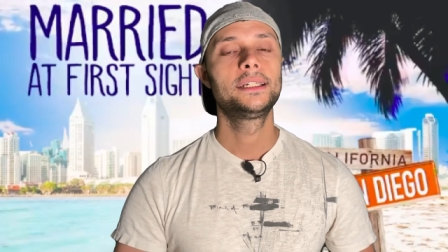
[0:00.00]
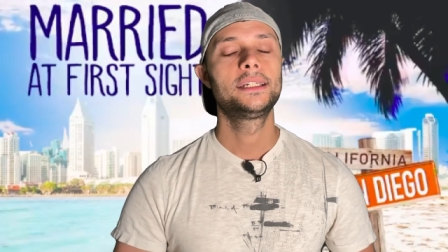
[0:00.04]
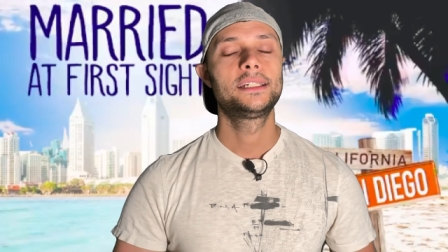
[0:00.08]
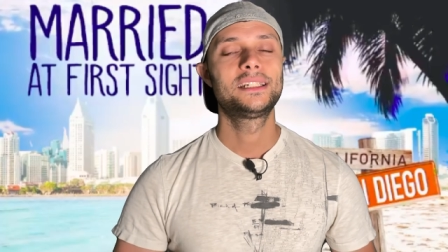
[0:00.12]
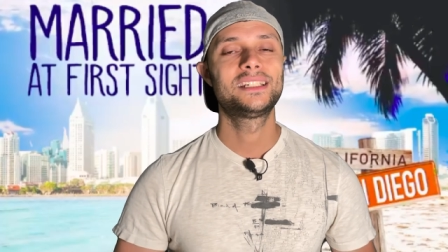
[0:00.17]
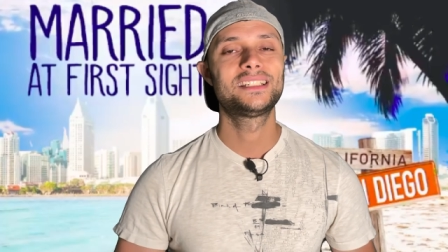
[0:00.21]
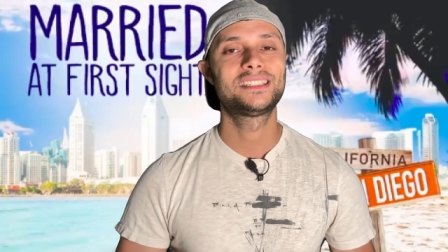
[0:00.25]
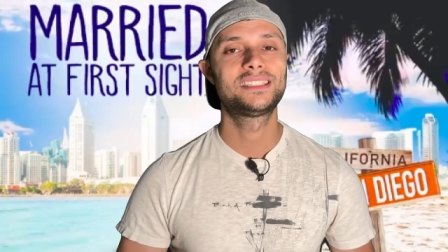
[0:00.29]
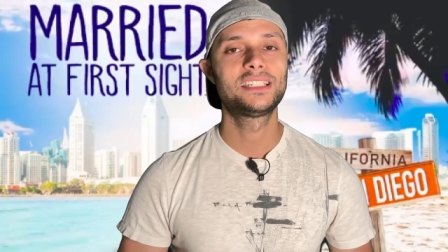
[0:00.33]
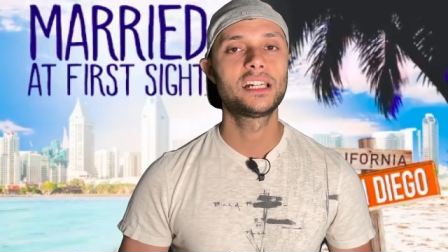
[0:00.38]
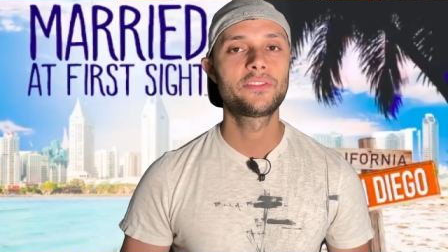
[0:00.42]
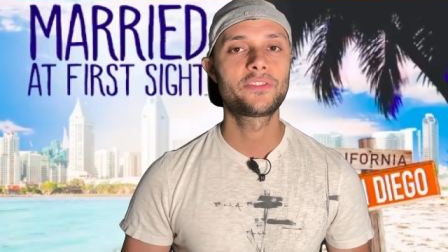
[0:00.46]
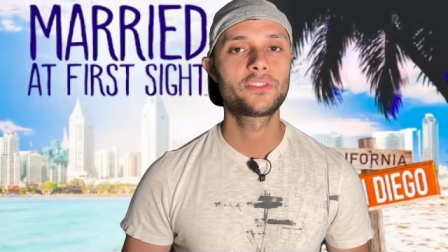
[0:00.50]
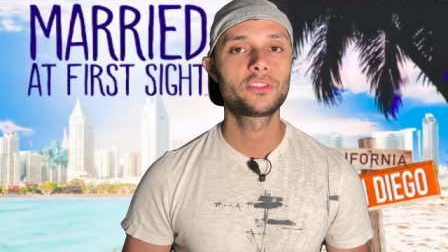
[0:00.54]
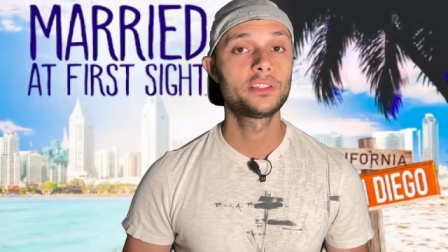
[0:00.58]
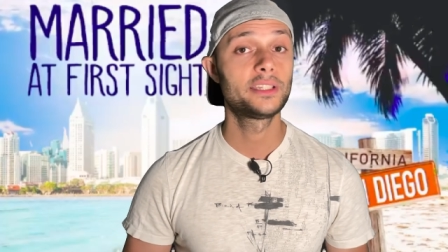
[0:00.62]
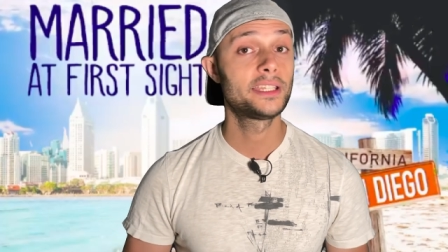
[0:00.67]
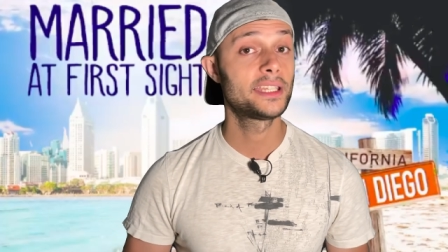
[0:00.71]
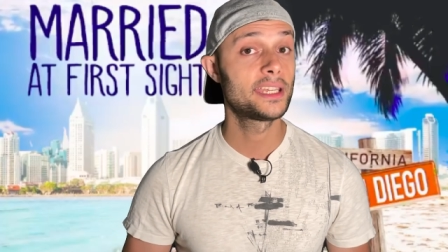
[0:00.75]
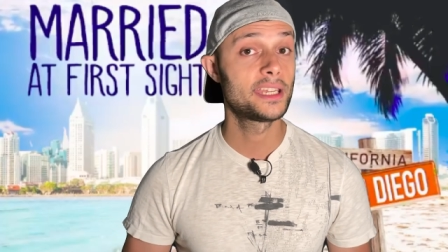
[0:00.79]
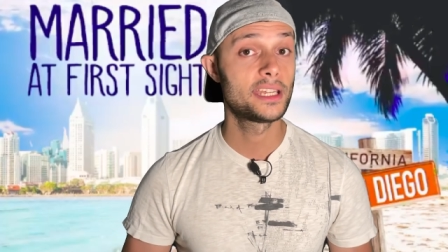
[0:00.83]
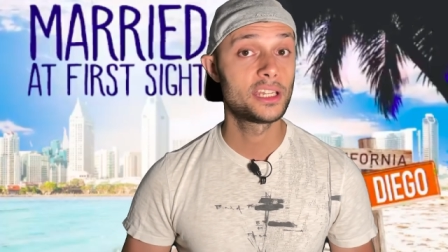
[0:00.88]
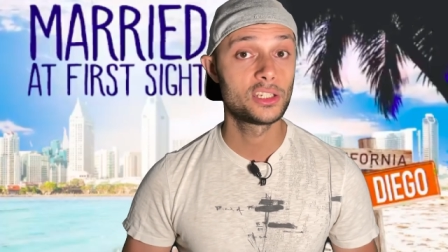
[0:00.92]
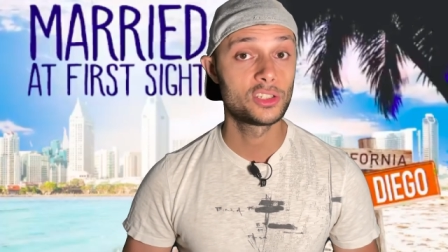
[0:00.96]
It's
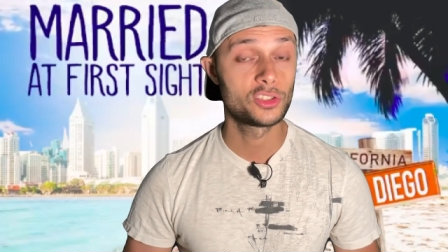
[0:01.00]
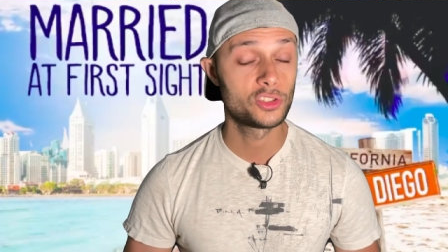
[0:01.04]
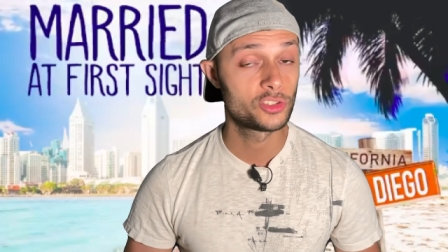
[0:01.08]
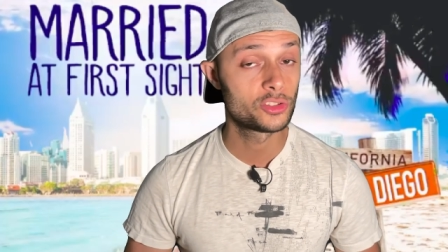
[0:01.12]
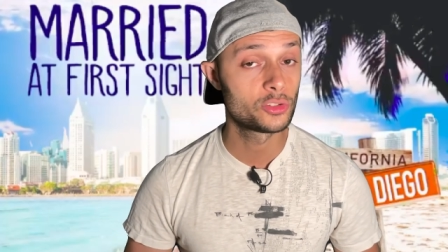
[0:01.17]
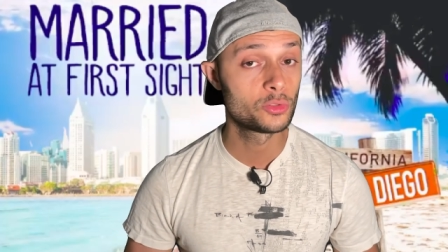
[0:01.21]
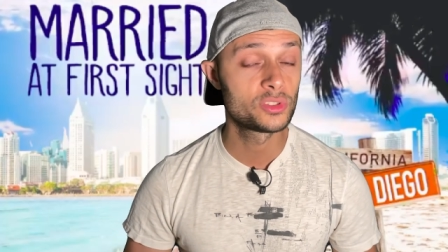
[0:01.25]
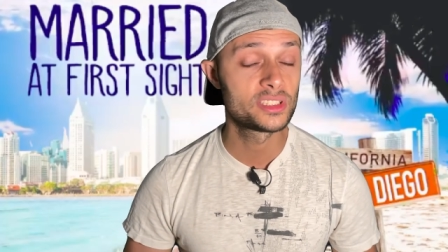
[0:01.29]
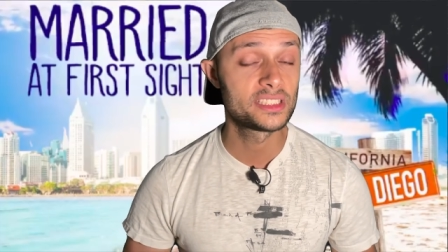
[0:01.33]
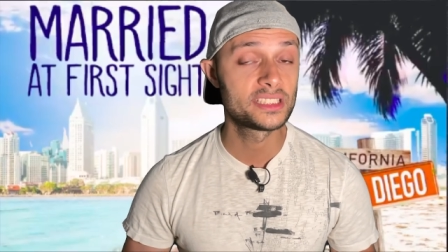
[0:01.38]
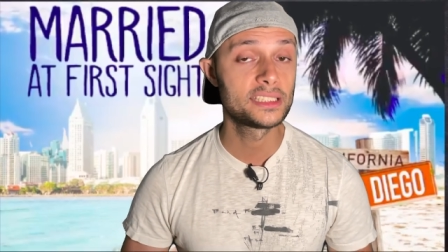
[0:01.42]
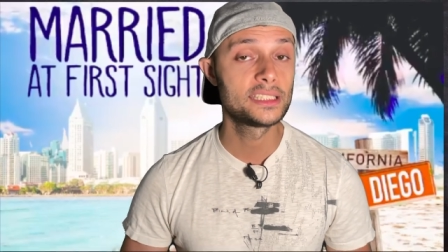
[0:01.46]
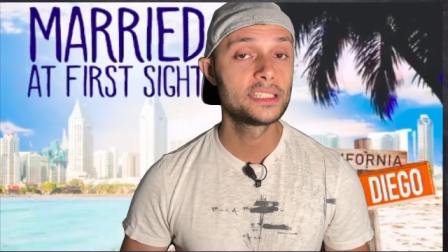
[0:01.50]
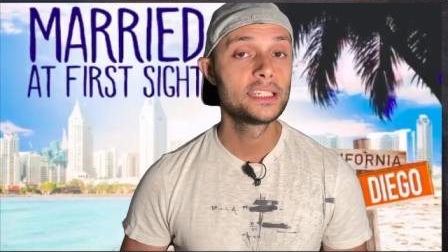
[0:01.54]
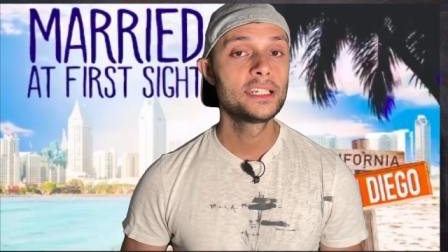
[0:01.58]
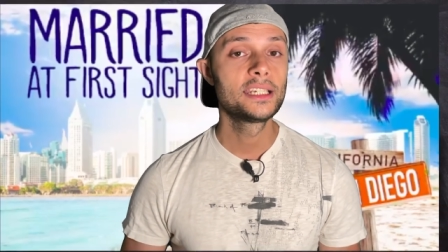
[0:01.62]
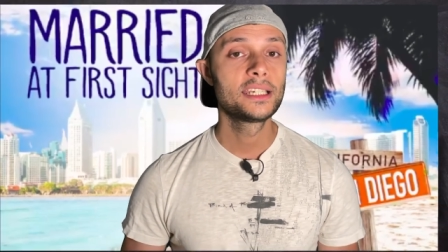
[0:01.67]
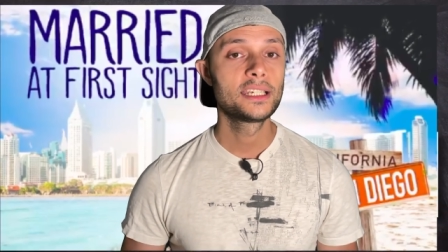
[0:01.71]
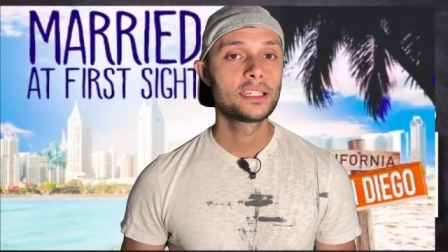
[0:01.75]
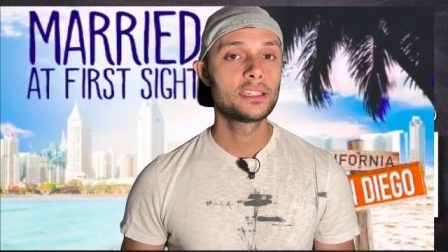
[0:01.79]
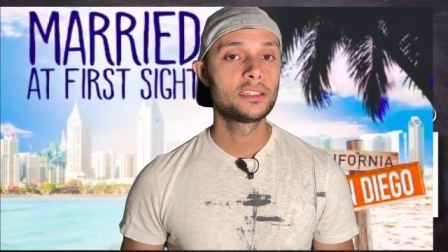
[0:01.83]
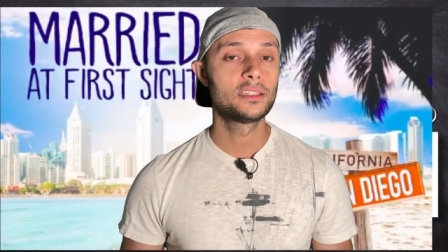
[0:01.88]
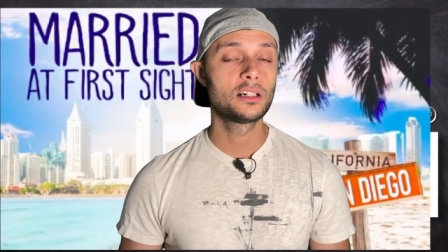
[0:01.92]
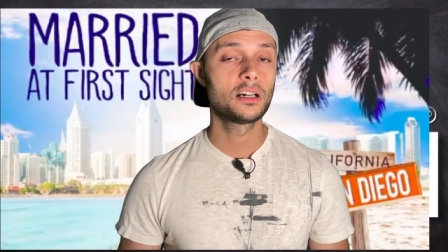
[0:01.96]
definitely getting juicy.
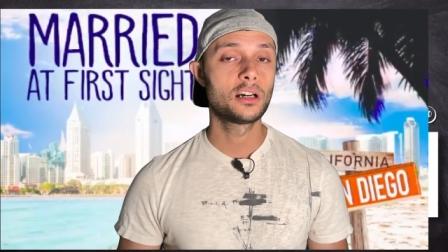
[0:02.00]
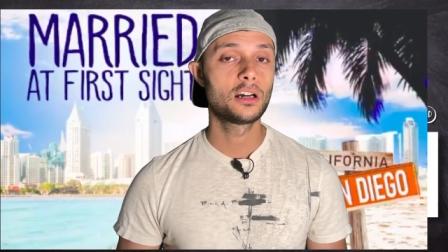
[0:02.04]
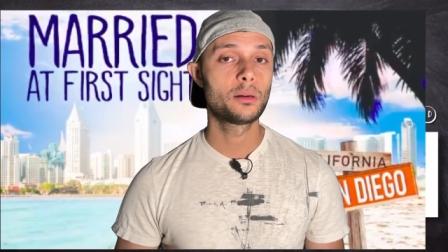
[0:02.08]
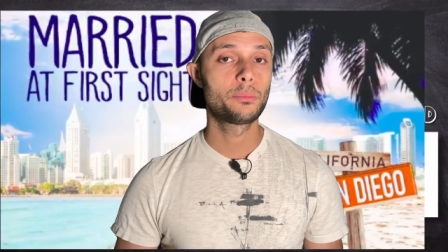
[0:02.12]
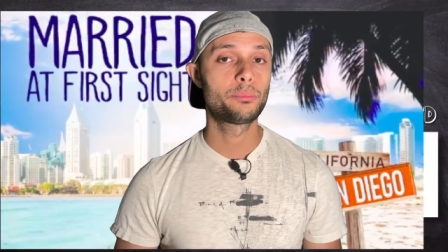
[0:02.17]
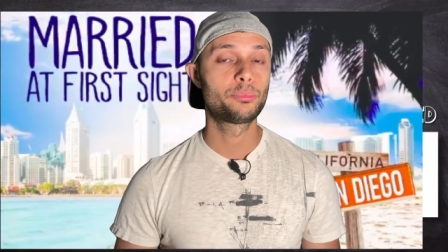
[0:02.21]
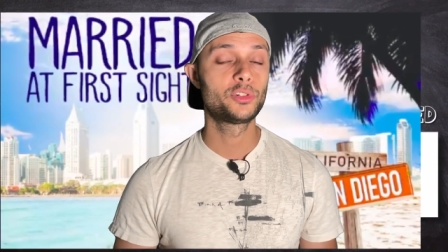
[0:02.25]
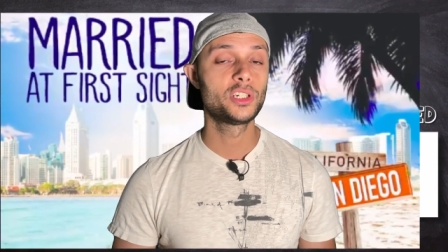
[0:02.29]
The